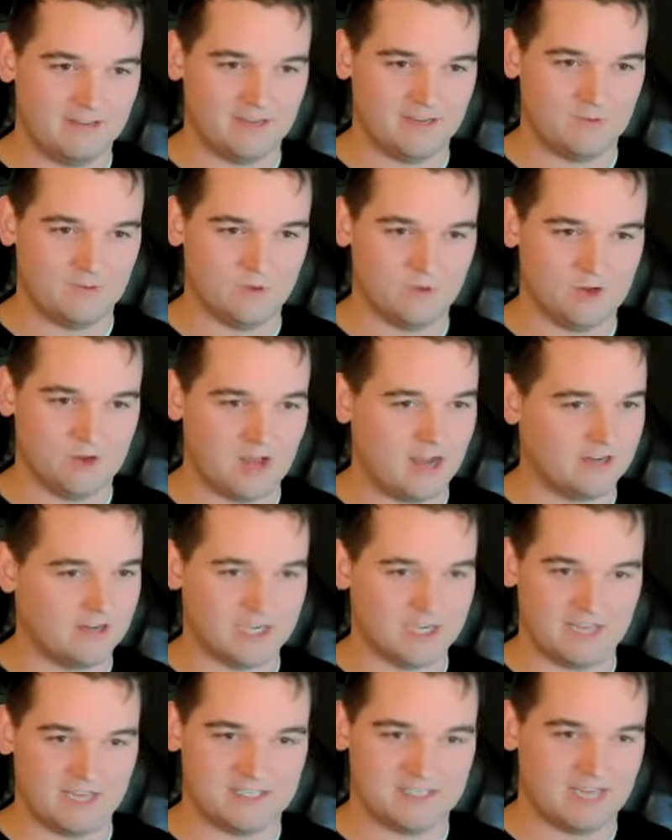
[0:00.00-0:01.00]
Like we're not
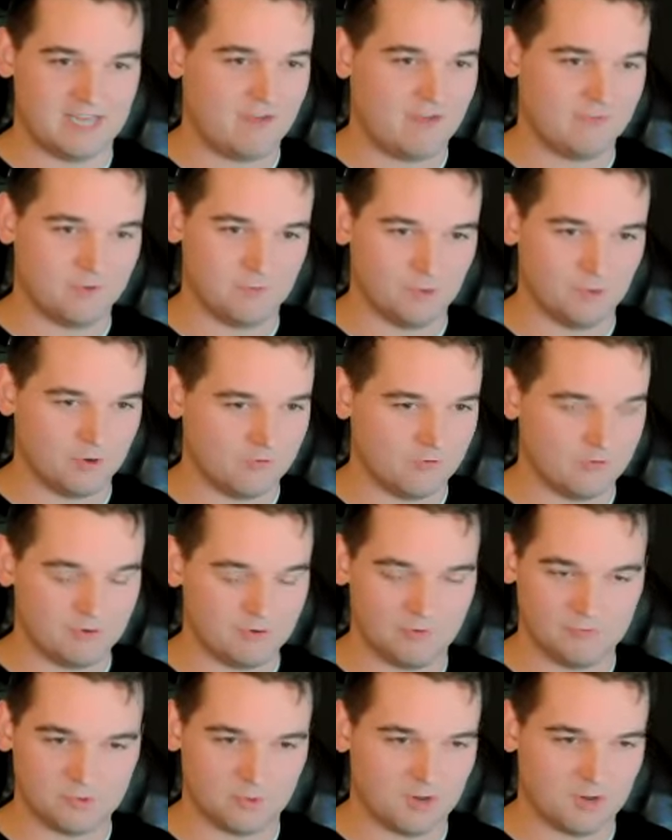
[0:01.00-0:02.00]
chasing after
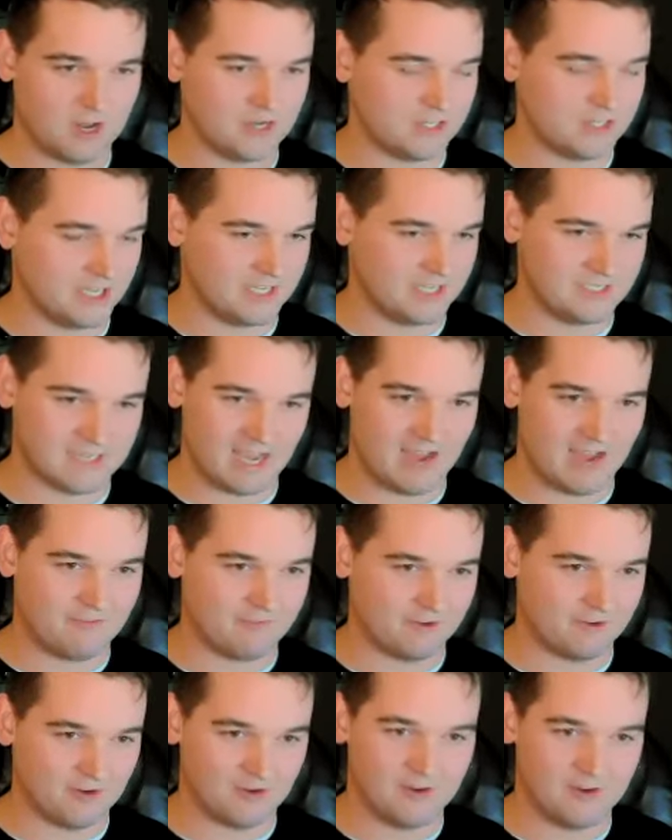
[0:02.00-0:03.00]
boardrooms, we're not chasing
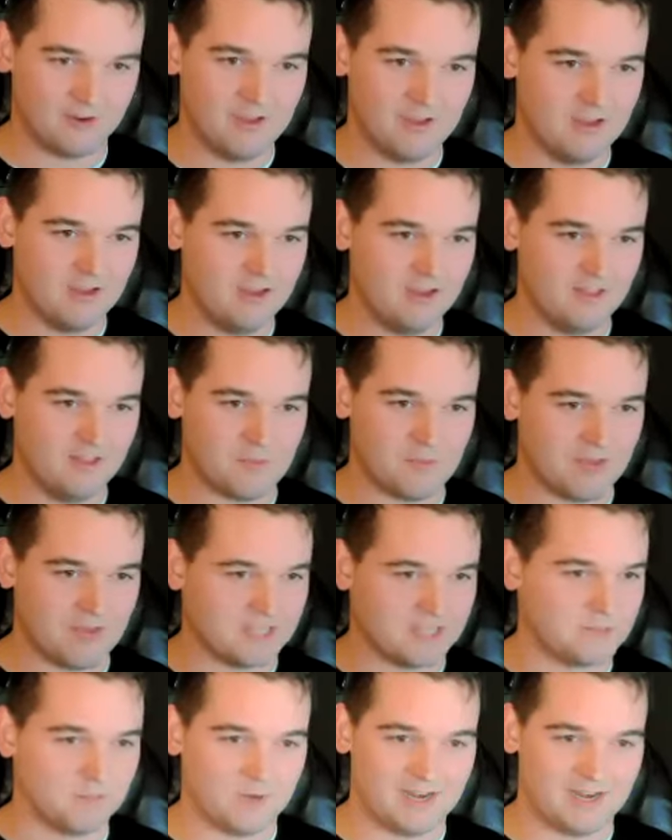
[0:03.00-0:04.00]
after the
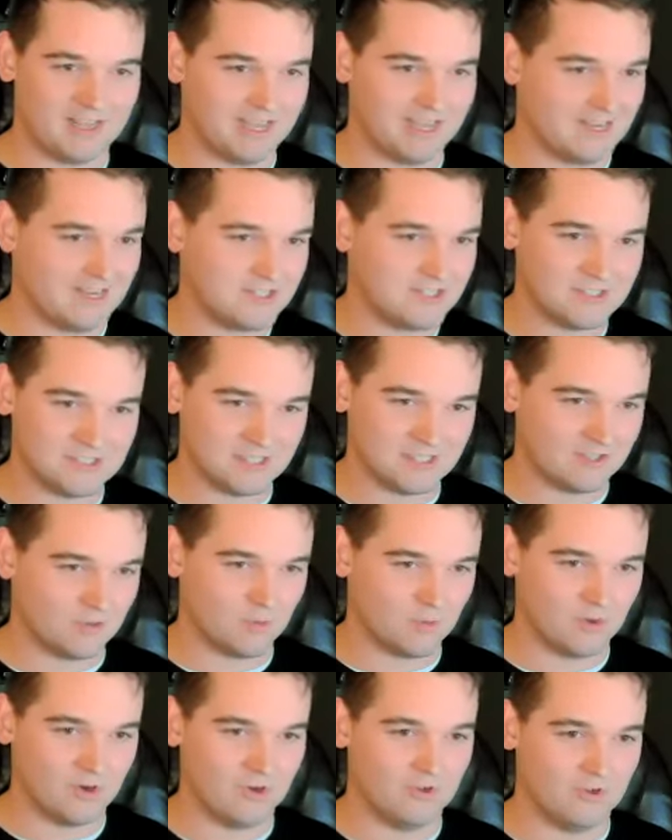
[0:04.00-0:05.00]
best branding agency in the
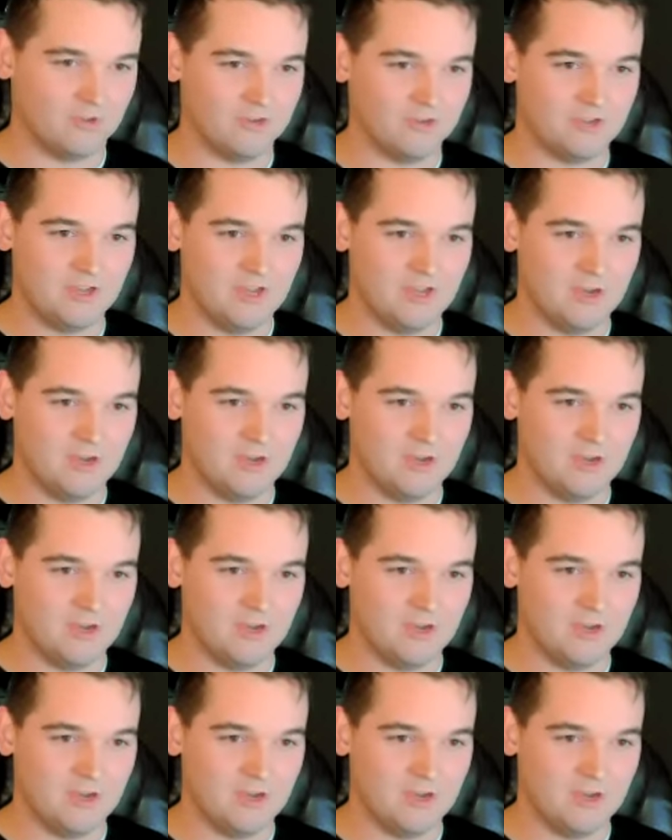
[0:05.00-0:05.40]
world.